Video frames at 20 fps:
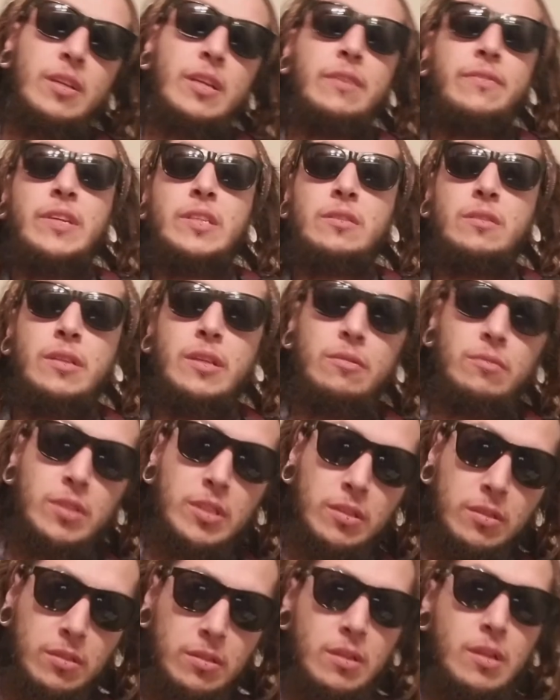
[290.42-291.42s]
and eventually it would
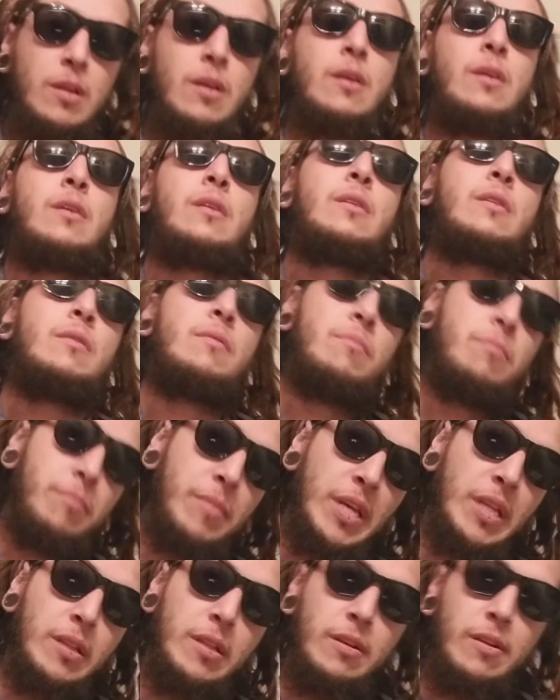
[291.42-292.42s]
just
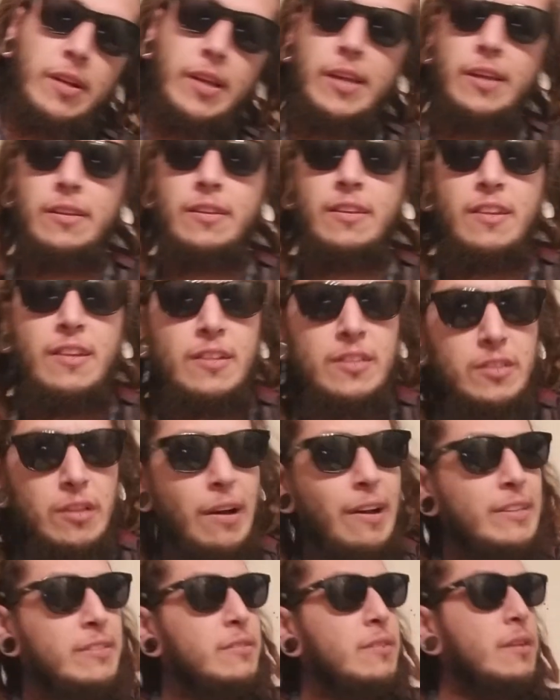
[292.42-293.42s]
meet there again. So
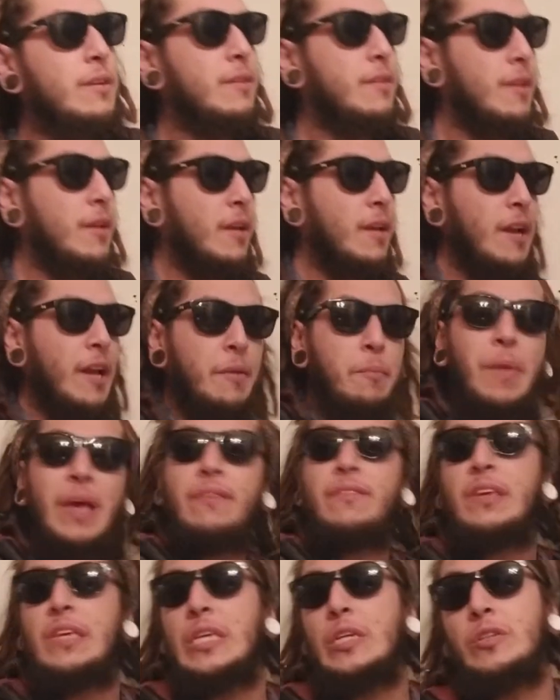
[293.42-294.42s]
I started thinking like
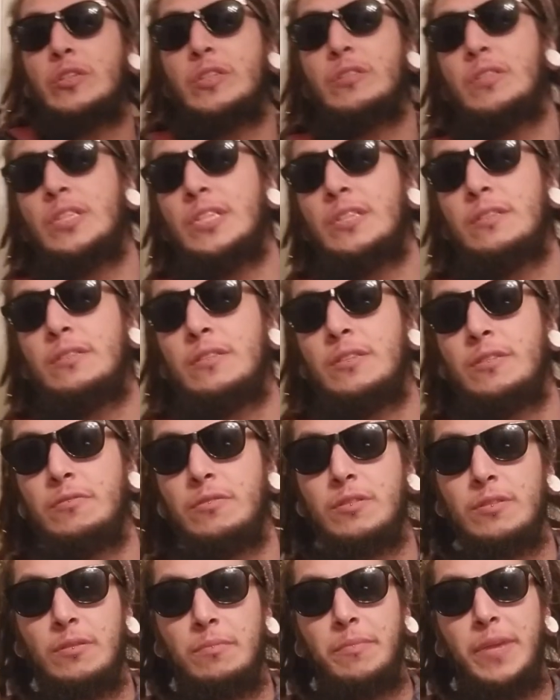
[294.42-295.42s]
maybe you do need to do
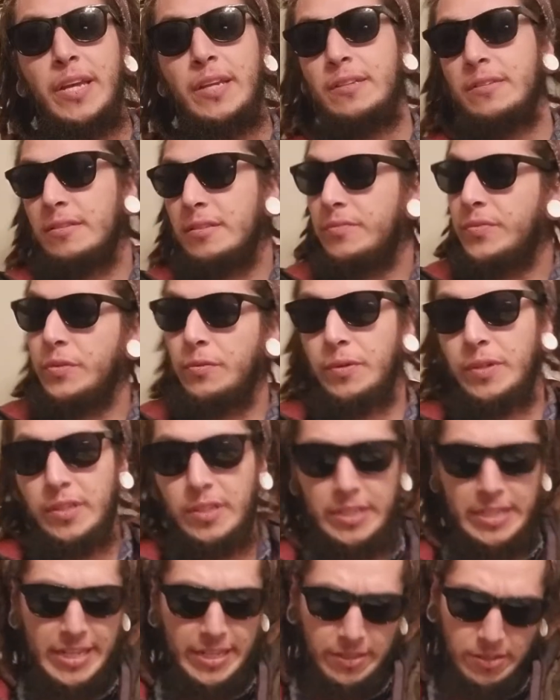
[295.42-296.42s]
some maintenance if you want to
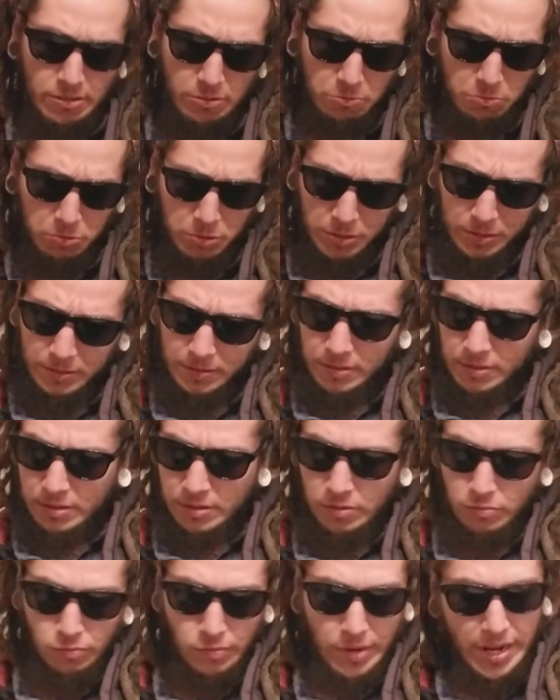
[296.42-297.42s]
get those
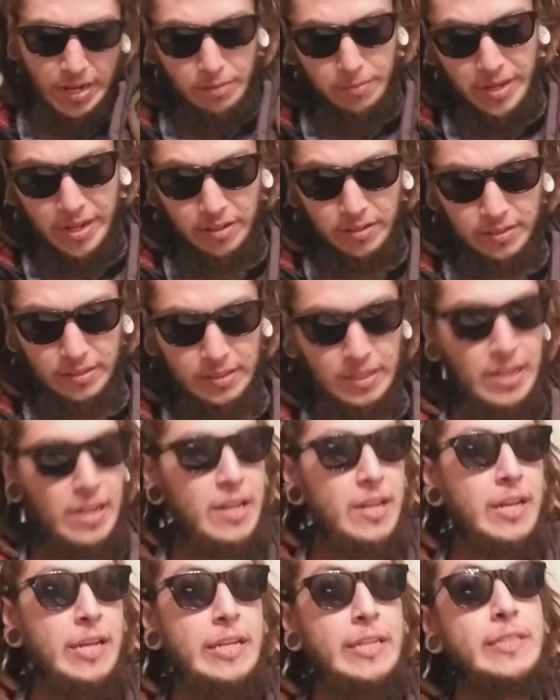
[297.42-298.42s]
random hairs
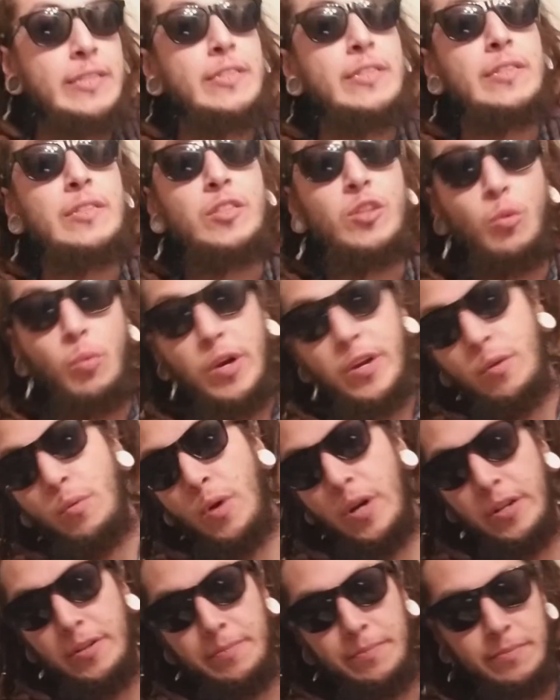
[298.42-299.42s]
to where you
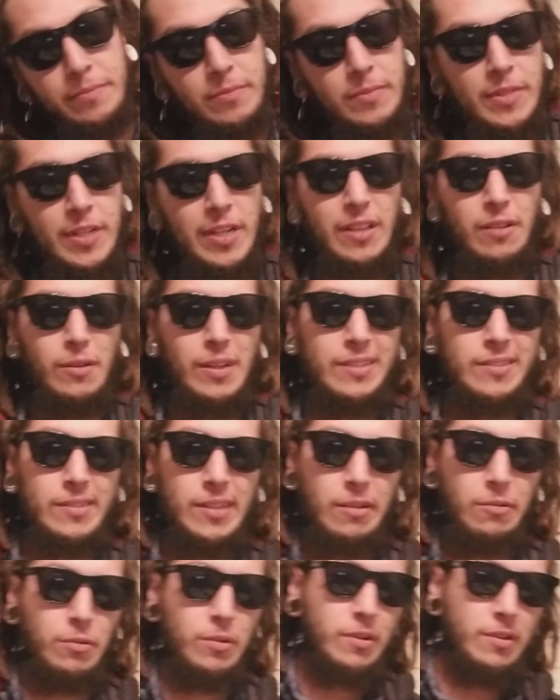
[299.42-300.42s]
want them. Otherwise
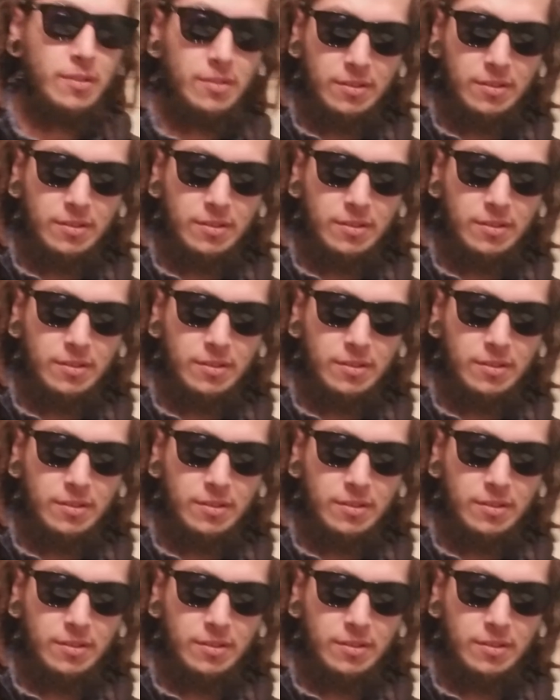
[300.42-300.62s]
they would,